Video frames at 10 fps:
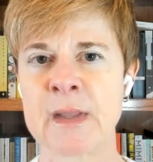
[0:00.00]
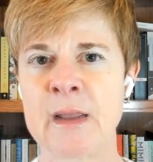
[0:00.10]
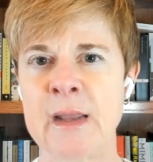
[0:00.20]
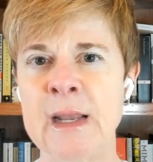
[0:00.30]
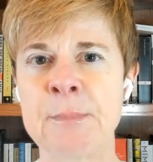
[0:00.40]

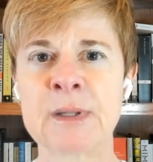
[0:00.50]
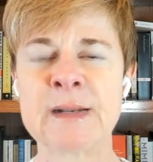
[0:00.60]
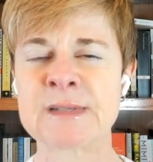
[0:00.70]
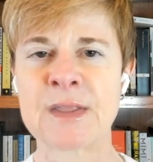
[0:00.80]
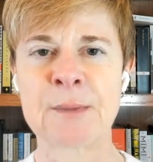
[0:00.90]
He
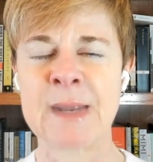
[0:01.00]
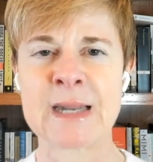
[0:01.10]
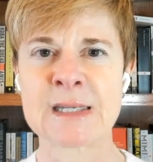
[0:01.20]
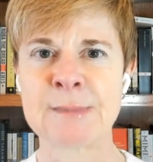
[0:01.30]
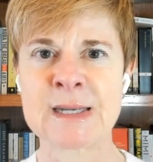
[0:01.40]
believes that the man
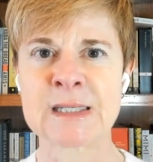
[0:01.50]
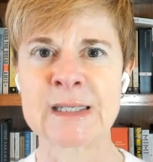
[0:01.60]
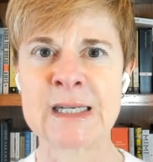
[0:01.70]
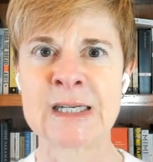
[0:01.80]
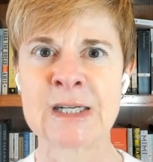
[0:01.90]
is
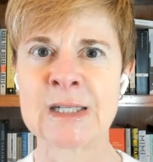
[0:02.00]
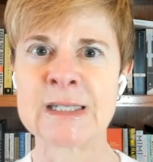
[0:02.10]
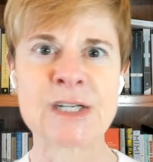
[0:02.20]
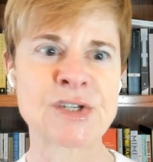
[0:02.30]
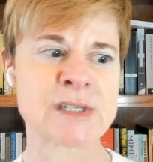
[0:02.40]
mentally ill
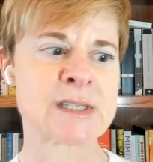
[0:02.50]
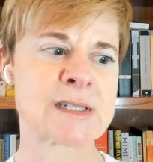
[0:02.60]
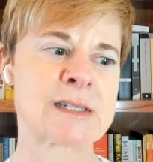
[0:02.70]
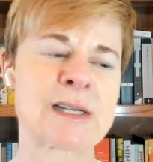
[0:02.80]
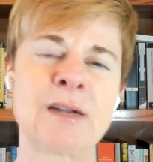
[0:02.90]
and he's
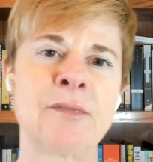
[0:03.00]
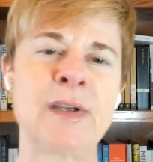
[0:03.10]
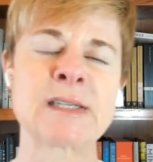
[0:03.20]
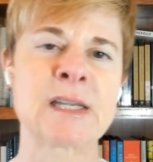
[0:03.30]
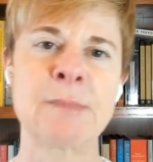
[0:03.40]
just
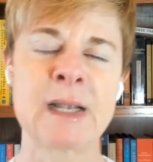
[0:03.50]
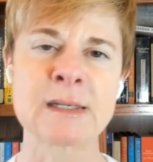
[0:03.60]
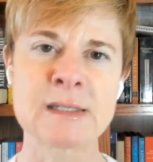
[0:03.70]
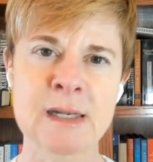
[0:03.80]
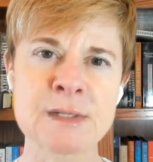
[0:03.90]
confessing
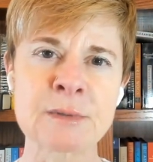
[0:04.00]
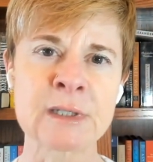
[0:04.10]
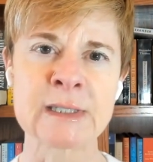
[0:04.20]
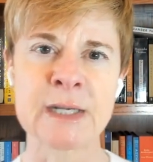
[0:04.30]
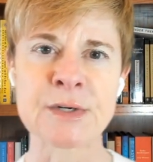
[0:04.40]
because he doesn't
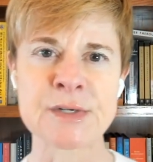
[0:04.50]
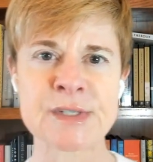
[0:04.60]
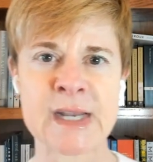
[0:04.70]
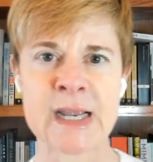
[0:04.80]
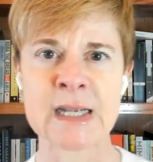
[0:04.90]
really
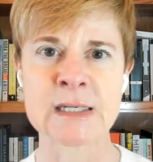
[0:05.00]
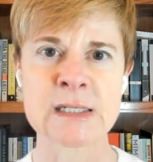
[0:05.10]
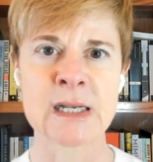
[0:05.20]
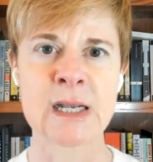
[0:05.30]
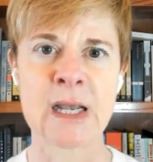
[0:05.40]
understand
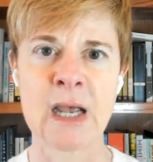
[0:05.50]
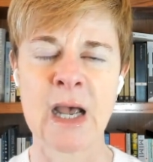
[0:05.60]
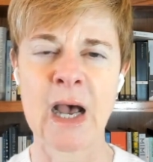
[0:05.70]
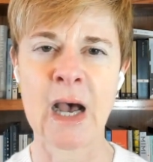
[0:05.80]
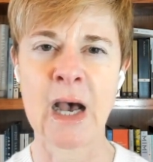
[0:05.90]

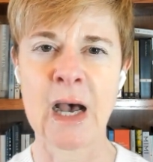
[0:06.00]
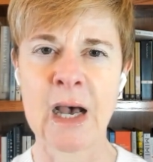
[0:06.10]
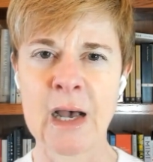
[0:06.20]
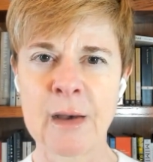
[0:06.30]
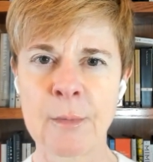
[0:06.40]

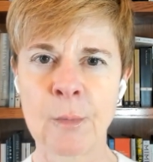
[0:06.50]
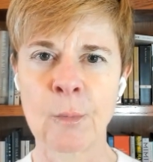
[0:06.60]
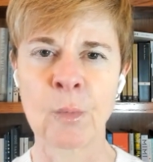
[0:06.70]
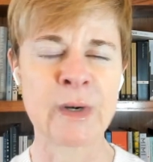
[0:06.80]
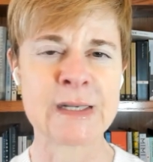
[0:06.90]

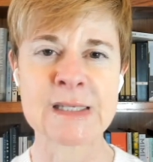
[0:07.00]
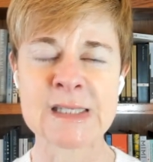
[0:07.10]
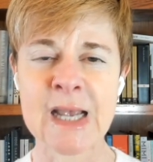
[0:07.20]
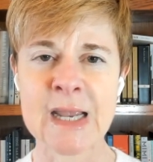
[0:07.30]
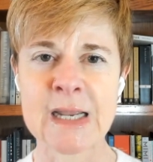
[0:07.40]
what he's
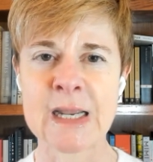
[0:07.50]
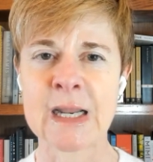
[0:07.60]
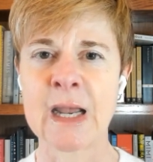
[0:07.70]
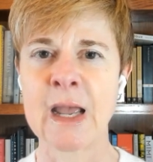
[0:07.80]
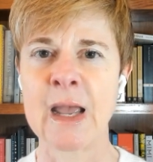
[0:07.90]

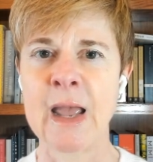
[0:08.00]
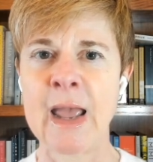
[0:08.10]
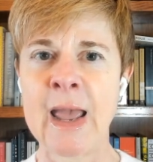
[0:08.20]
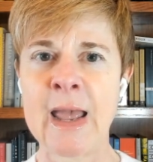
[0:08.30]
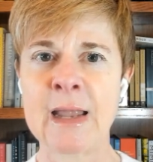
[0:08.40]
saying.
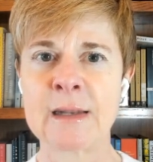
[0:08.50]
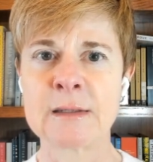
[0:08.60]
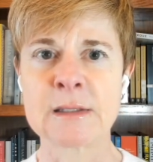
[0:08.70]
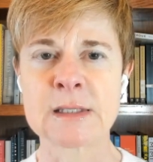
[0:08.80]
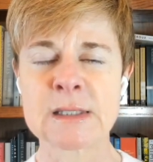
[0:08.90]

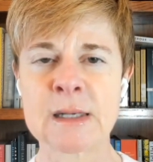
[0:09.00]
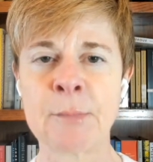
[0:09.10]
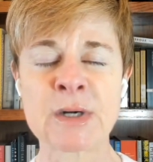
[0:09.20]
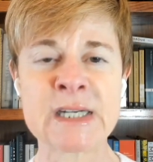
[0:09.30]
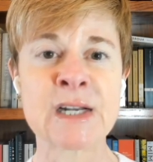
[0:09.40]
And
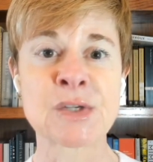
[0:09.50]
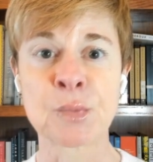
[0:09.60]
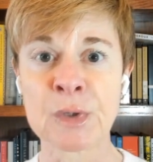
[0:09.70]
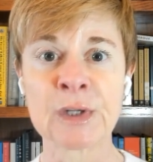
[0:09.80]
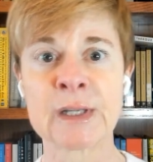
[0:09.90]
Martinez
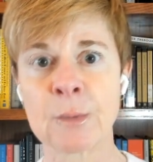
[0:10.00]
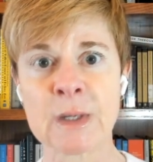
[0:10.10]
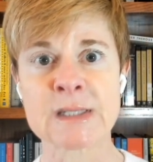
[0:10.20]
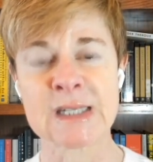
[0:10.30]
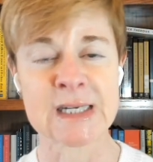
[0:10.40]
really
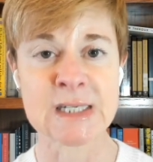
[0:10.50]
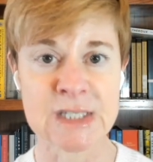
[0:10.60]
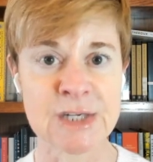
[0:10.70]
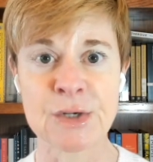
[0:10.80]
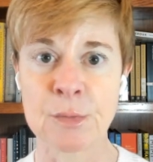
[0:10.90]
wants to
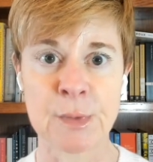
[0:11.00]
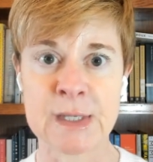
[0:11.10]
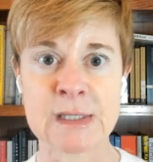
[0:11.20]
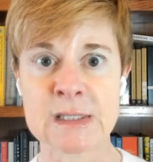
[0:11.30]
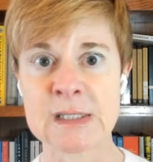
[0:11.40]
continue
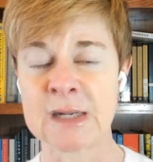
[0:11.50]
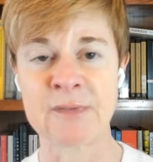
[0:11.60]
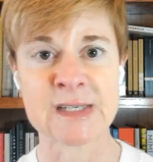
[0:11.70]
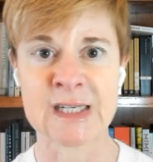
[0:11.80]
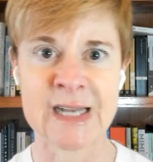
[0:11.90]
these
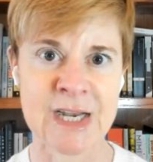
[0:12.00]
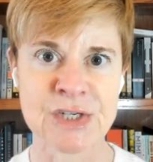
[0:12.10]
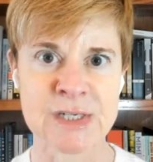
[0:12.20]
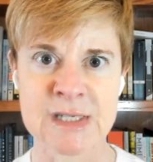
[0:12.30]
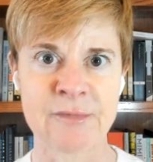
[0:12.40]

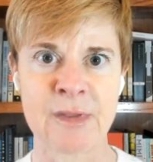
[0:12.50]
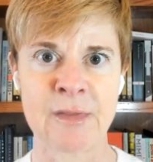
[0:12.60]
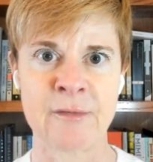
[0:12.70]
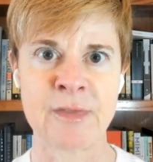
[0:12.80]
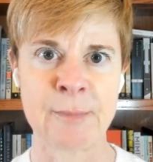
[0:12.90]
investigations of
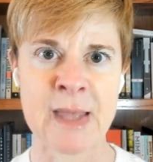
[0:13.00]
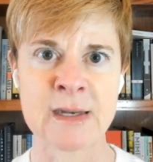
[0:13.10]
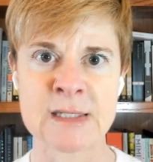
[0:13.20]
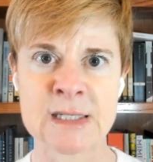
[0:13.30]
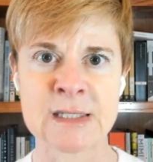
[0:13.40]
the
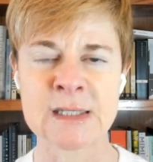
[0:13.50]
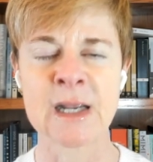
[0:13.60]
penitent.